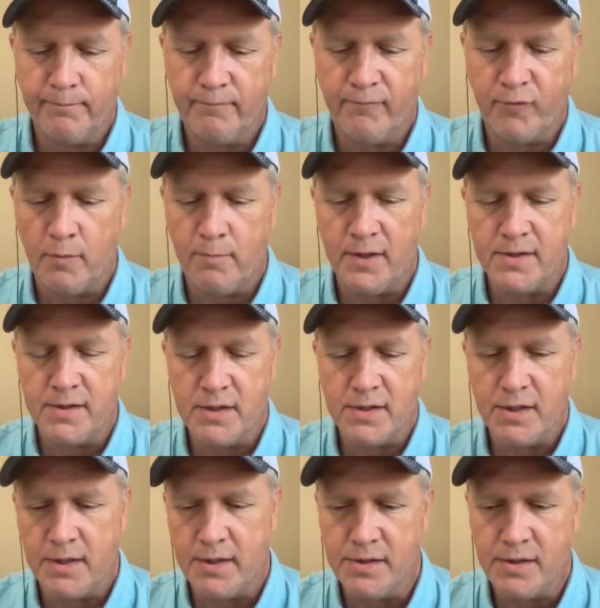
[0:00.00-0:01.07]
for
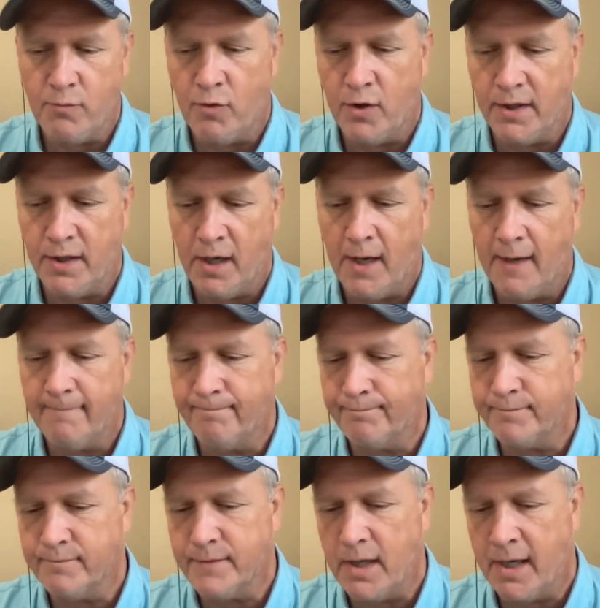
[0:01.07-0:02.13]
businesses and whatnot,
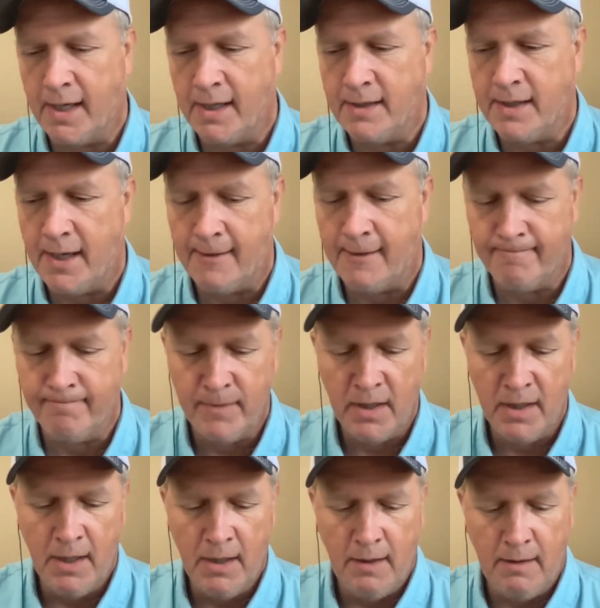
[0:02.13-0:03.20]
and um,
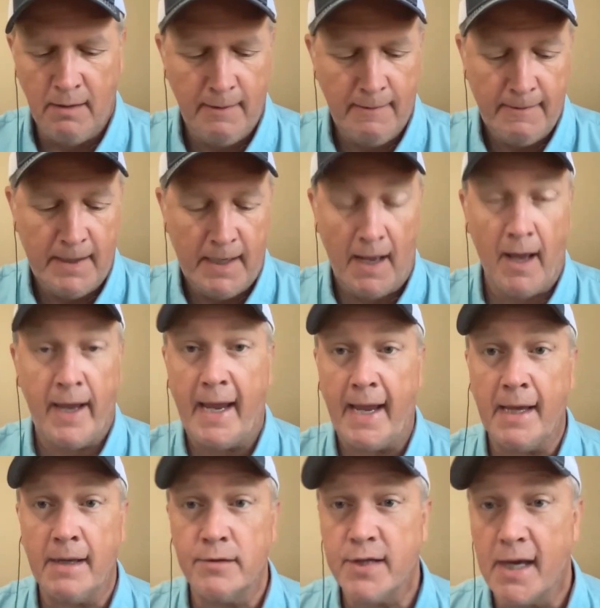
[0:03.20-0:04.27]
yeah,
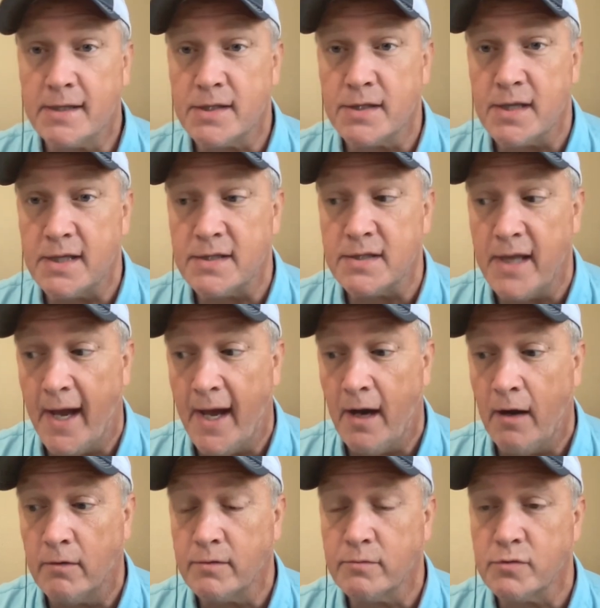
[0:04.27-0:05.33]
and Texas has
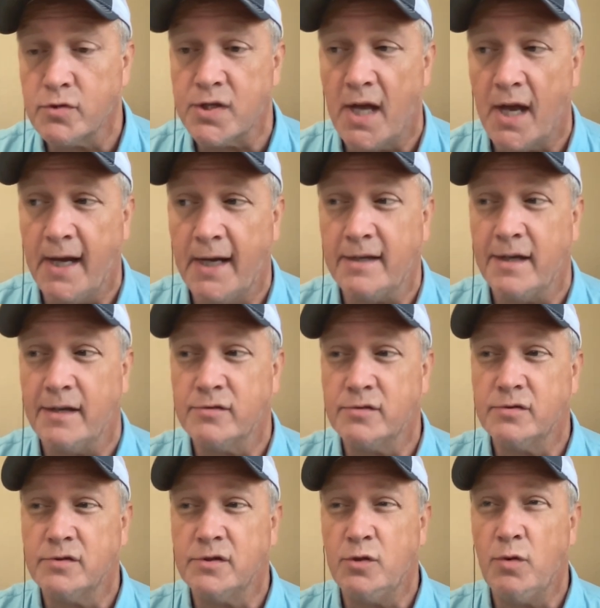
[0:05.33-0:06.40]
now signed a
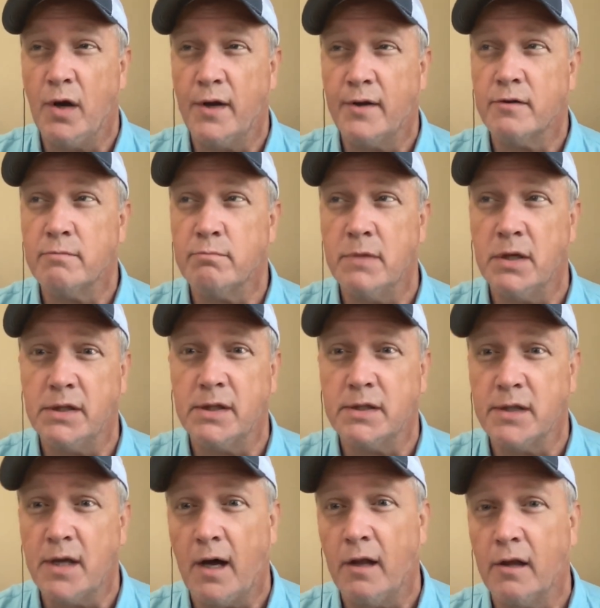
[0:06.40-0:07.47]
two hundred million
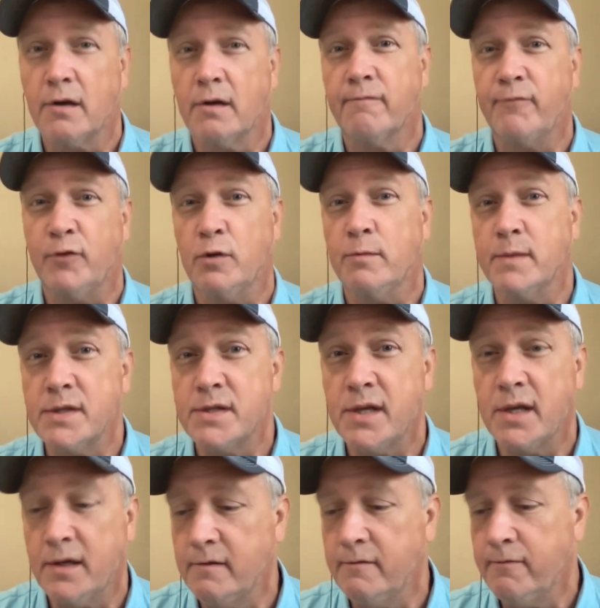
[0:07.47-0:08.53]
dollar film
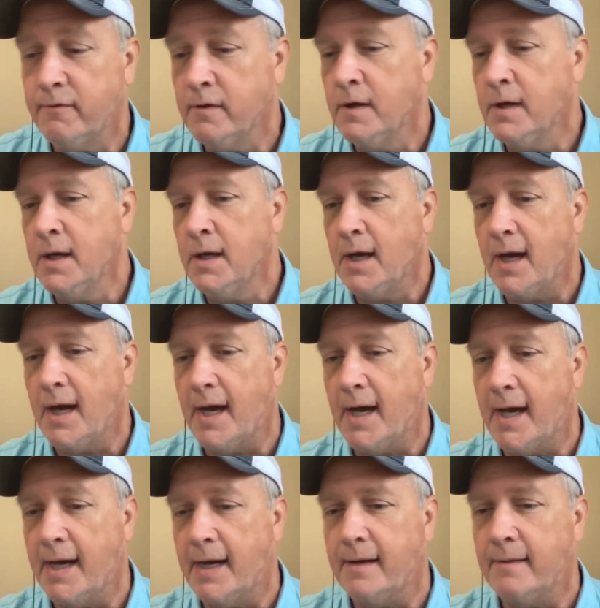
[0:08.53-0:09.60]
incentive.
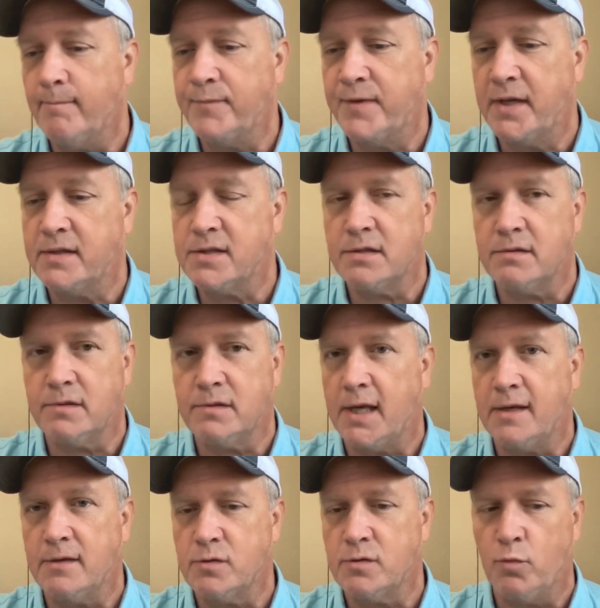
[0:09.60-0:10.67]
Uh, that's
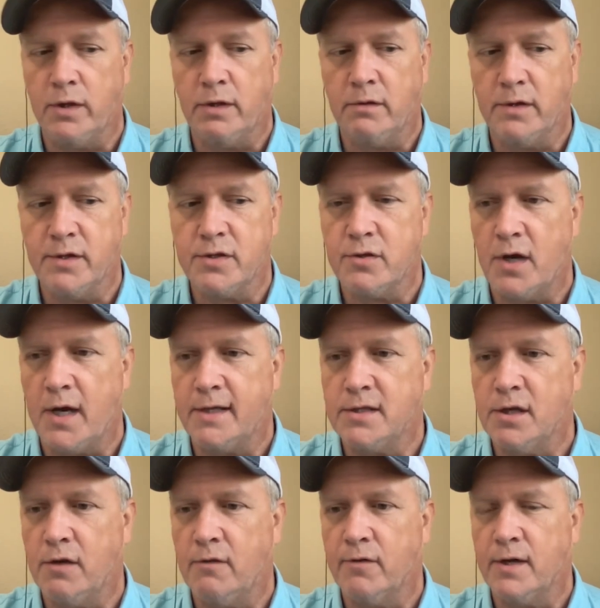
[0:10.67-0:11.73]
things when the strike's
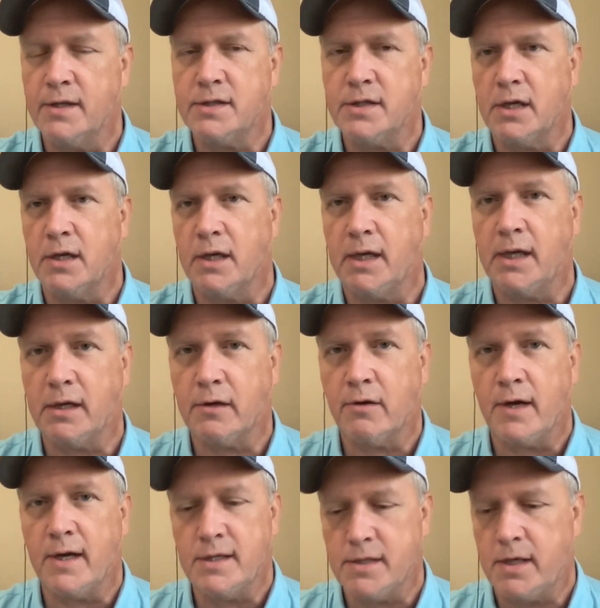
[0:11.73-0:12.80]
over, it's going to get crazy